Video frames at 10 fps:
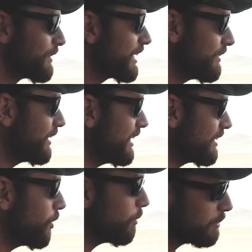Getting ready
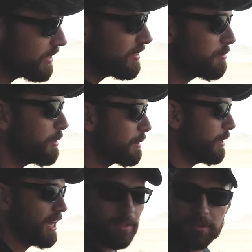to go up into these big
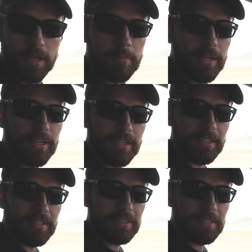mountains up here